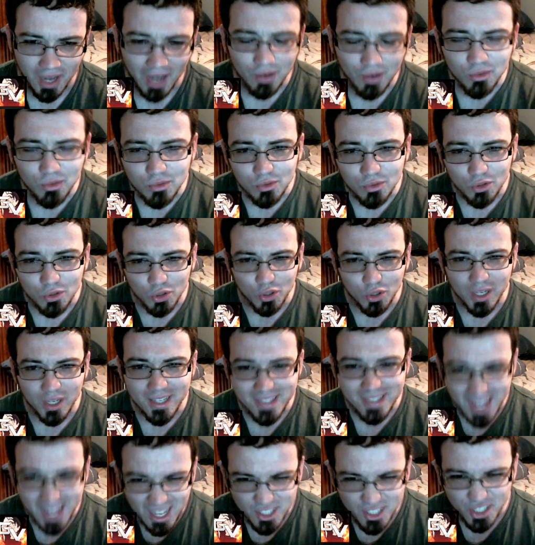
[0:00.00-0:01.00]
I don't...
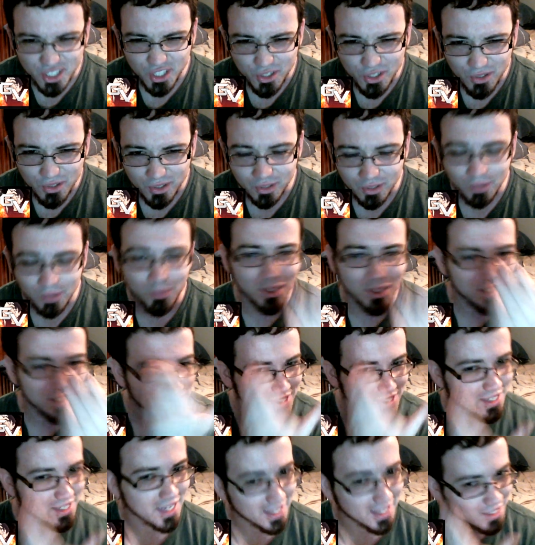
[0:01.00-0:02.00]
Is that Jacuzzi? But
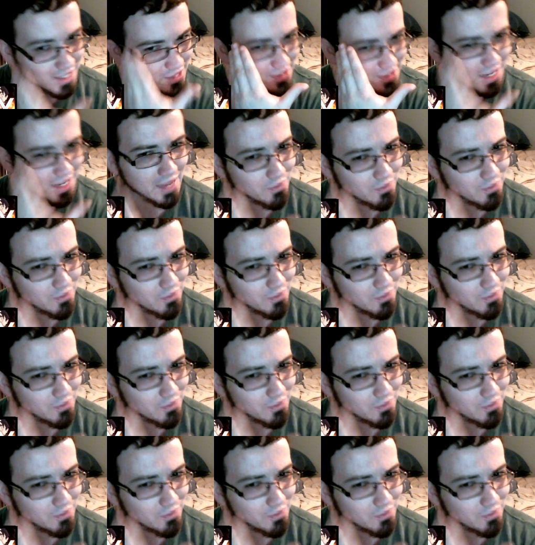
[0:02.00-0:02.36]
he doesn't